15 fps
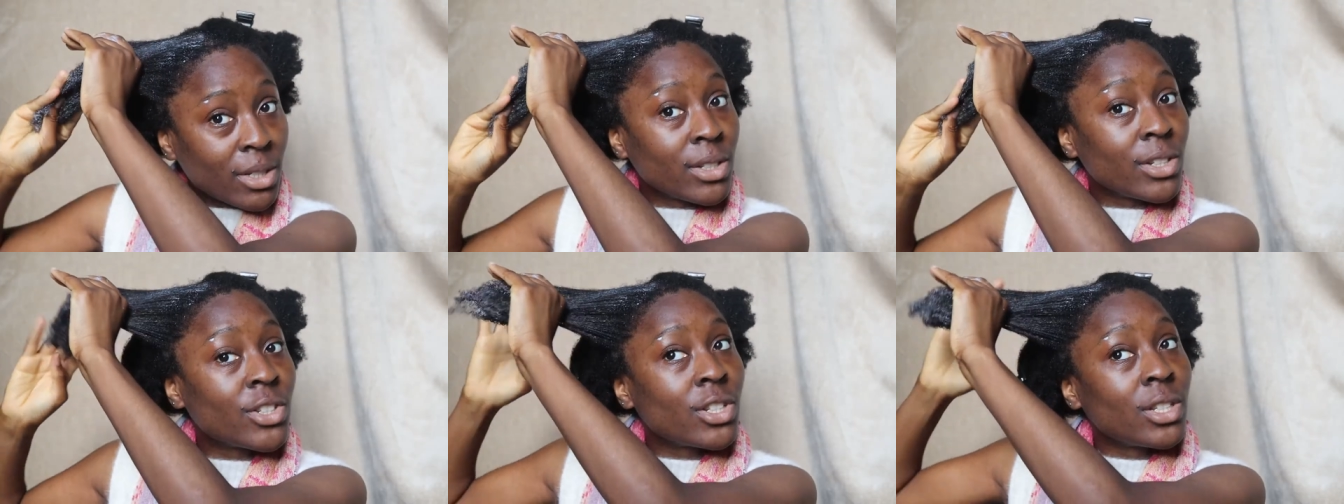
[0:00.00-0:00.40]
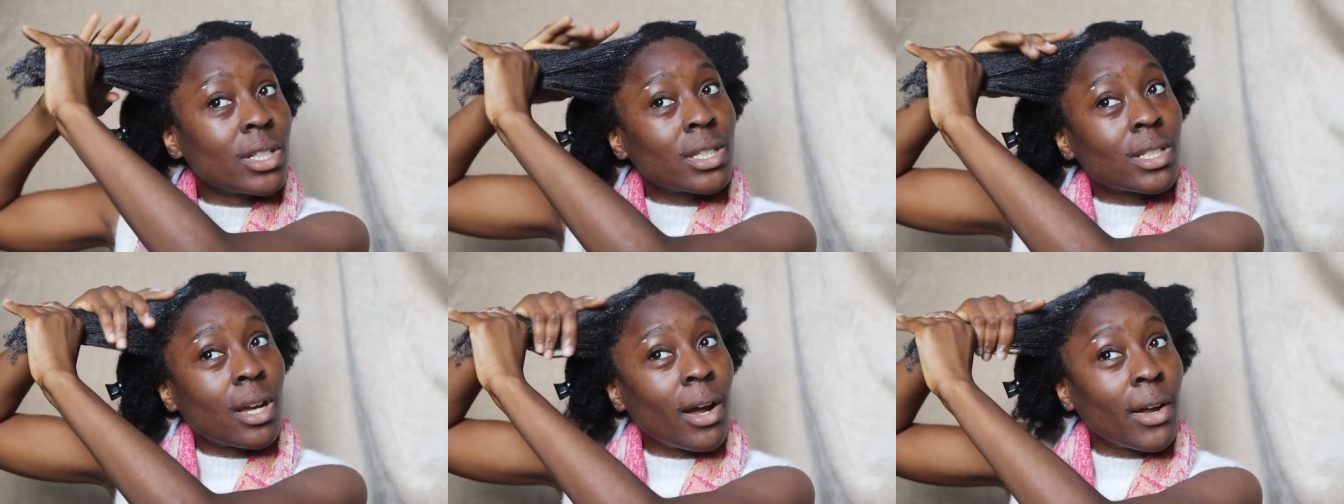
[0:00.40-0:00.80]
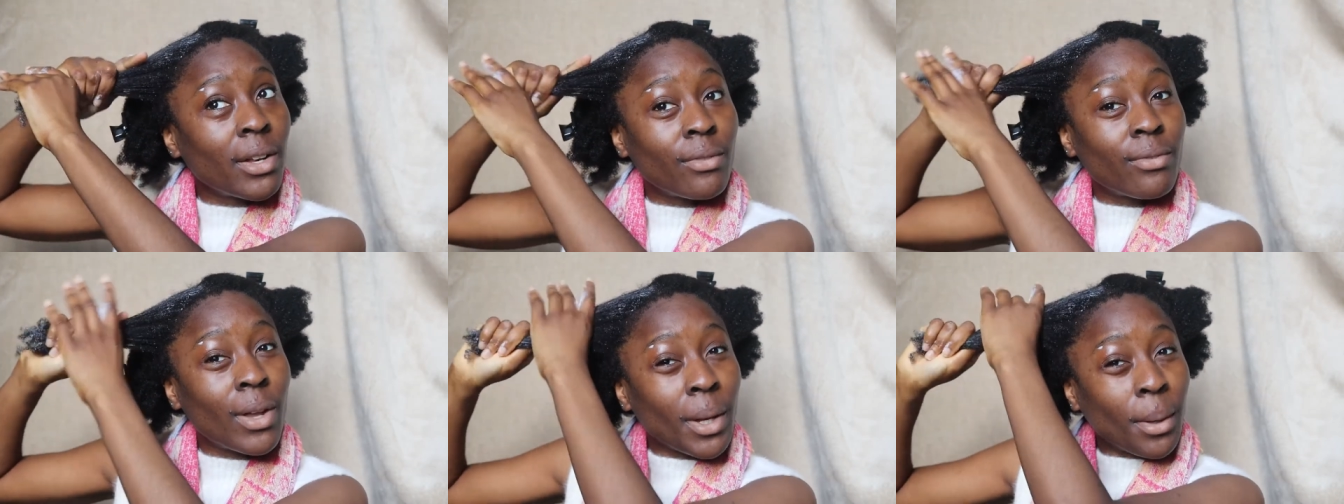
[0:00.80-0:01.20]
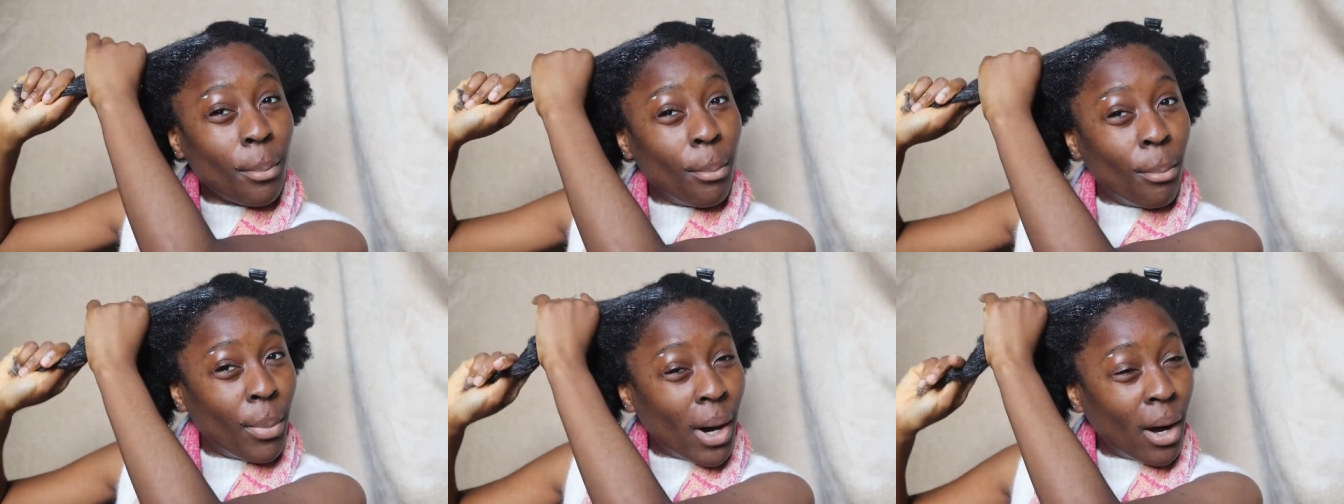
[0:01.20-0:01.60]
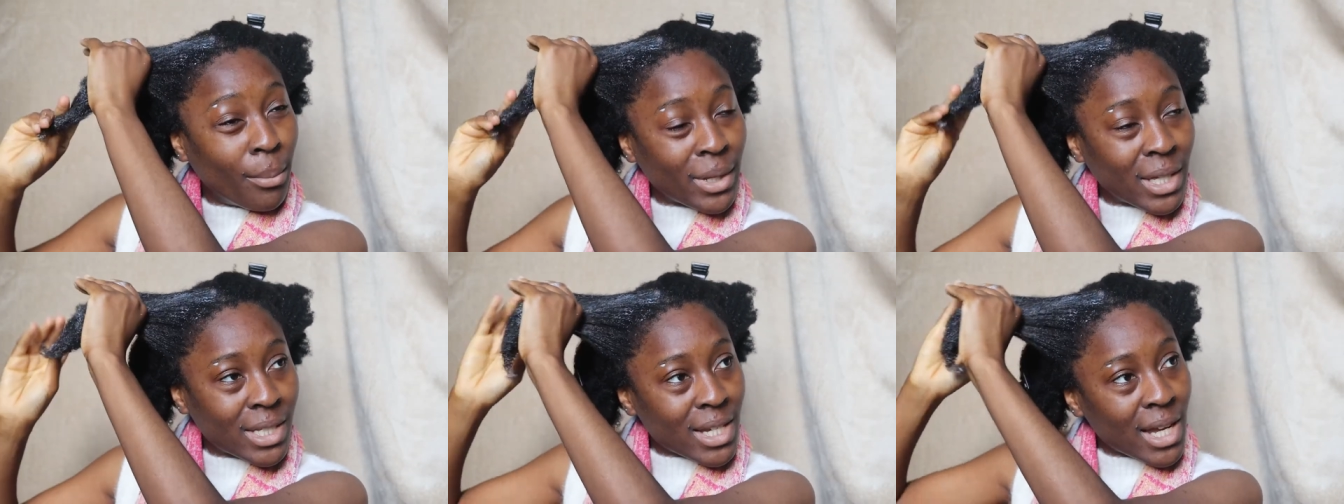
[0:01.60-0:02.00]
conditioner that's kind of like
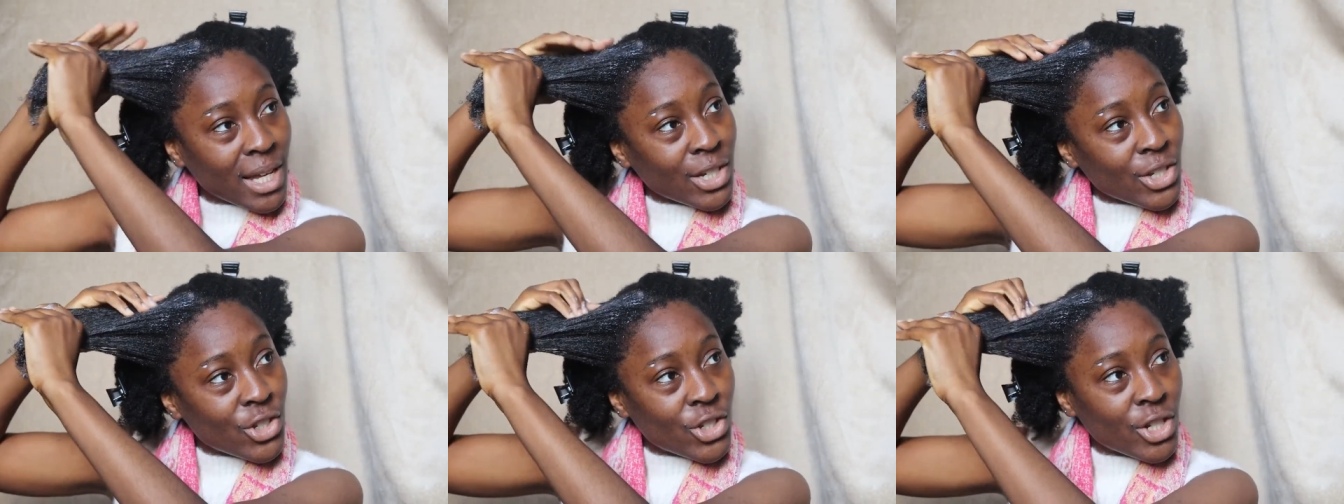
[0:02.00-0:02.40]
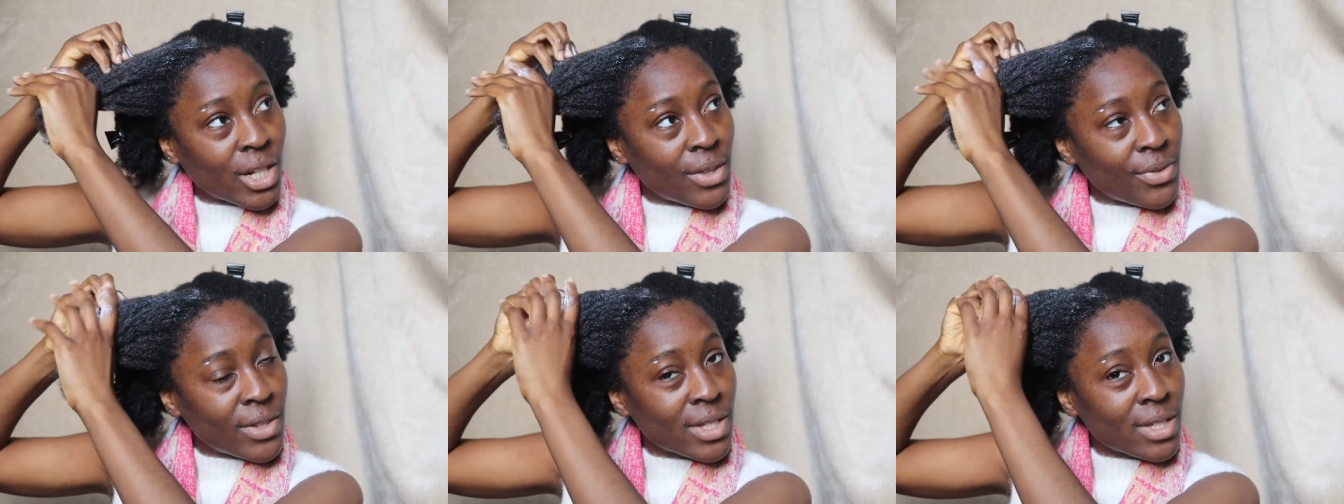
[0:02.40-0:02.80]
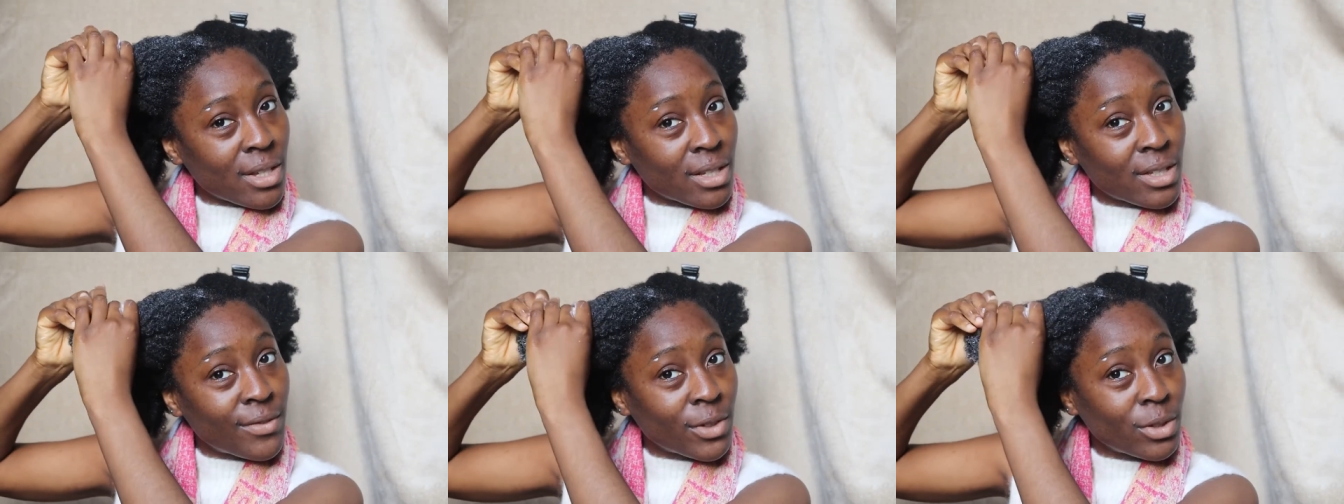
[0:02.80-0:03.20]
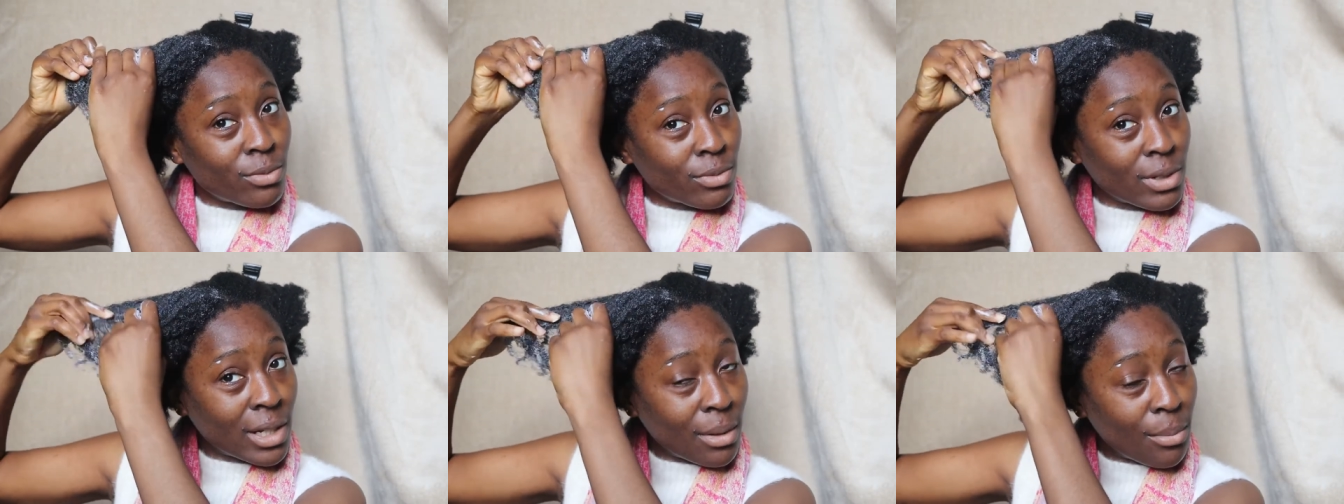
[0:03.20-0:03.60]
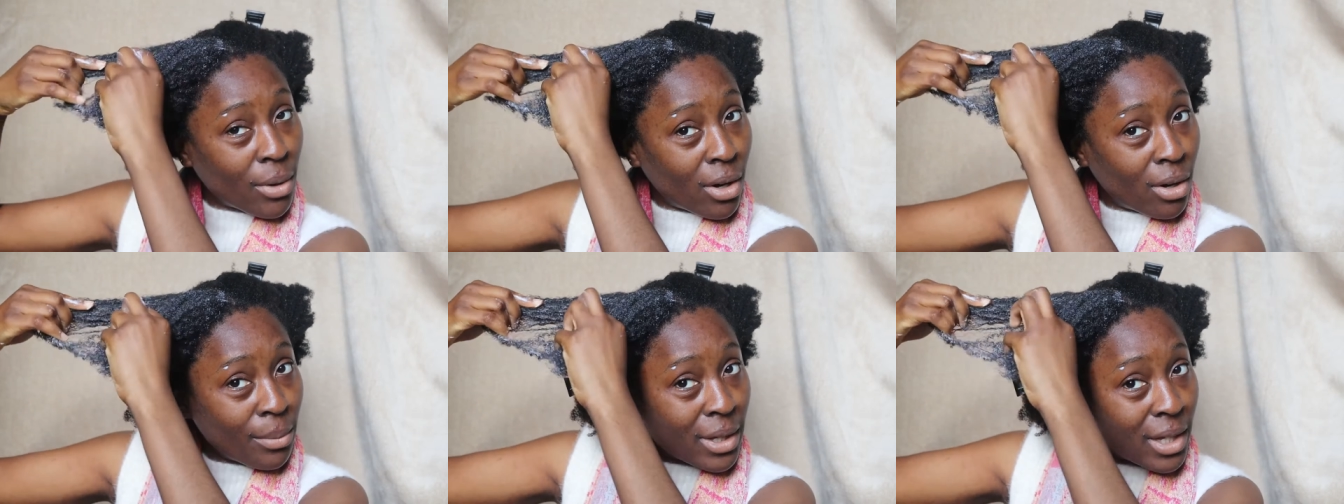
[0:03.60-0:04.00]
balmy in texture, and this does feel really
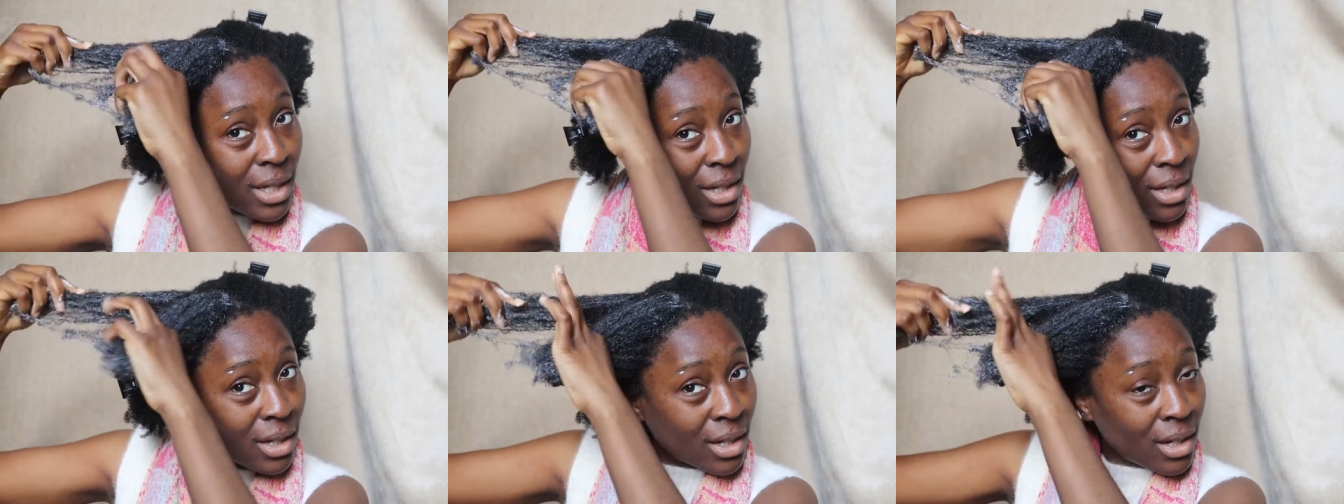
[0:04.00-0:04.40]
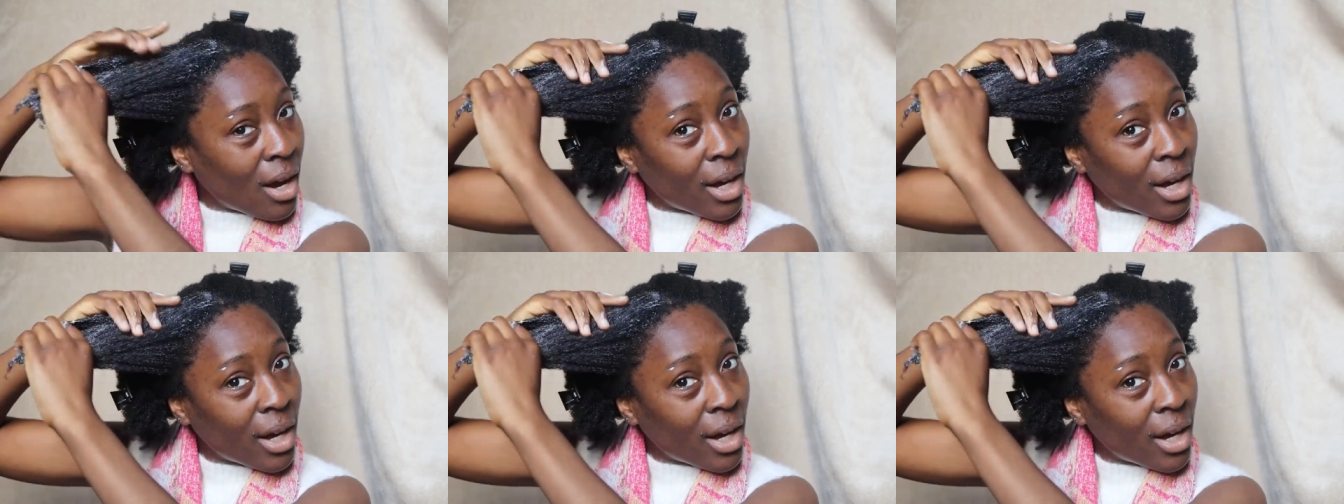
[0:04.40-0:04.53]
balmy.